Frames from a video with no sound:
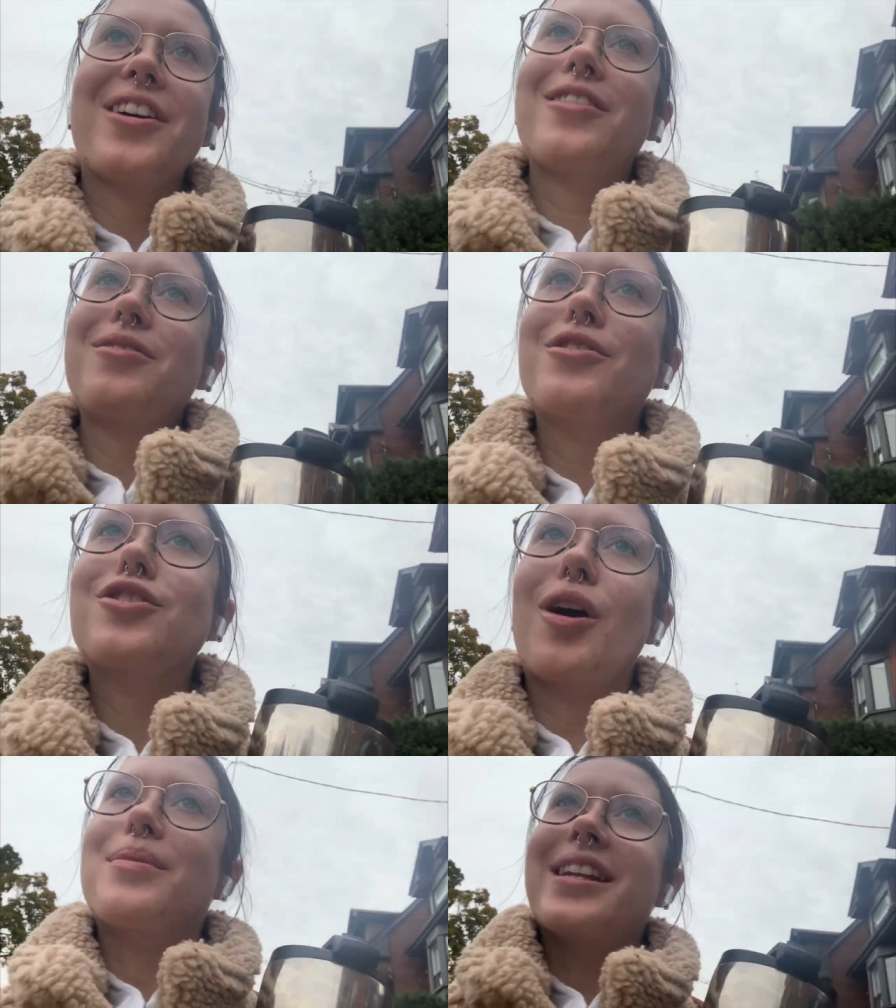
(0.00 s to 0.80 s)
Good
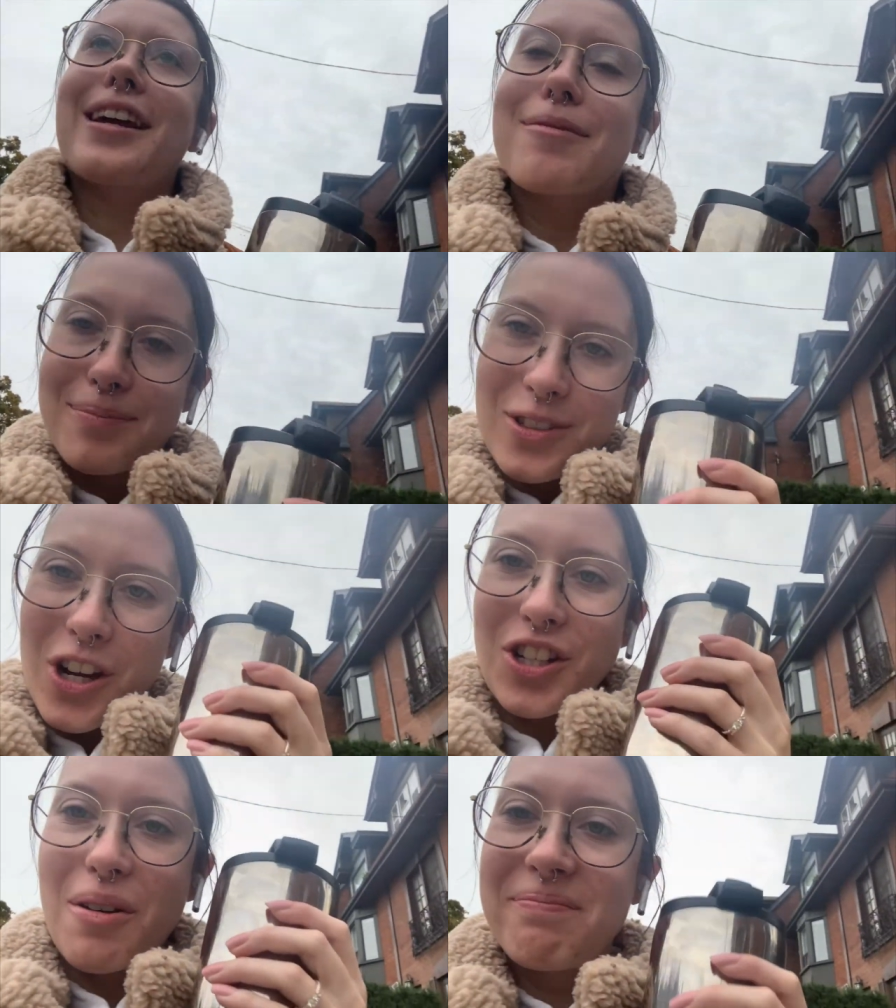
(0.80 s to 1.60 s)
job today.
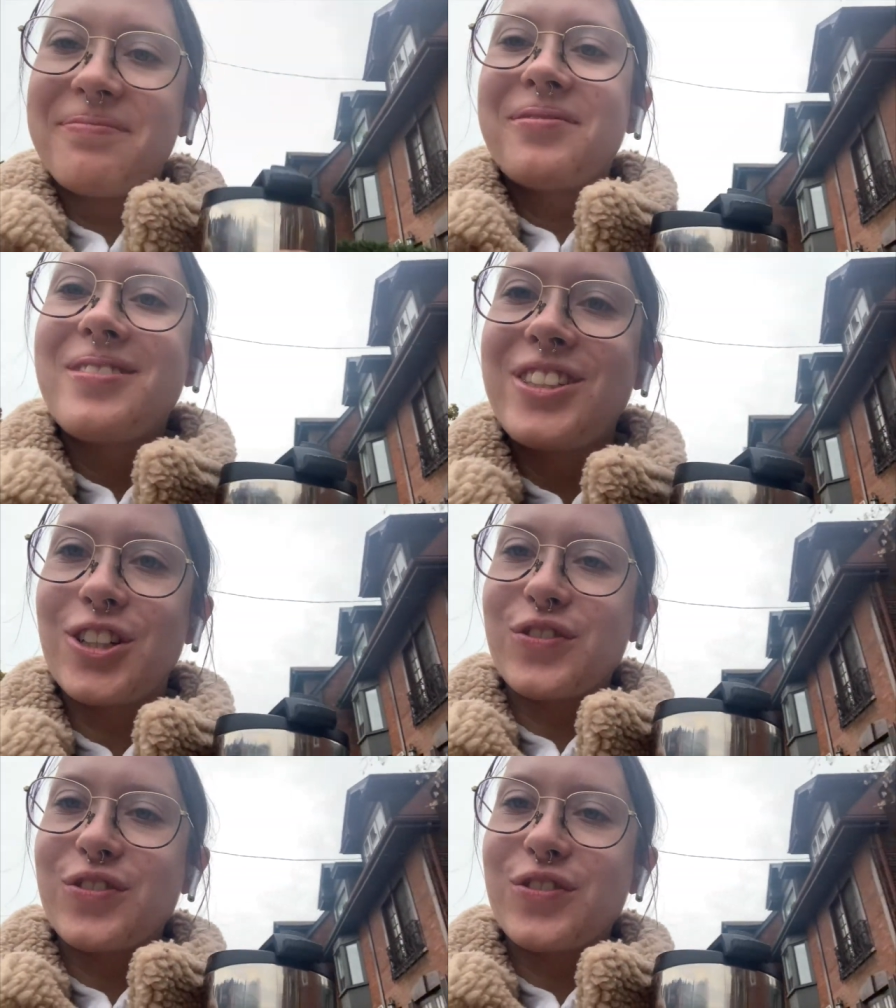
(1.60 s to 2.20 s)
Good job. Cheers,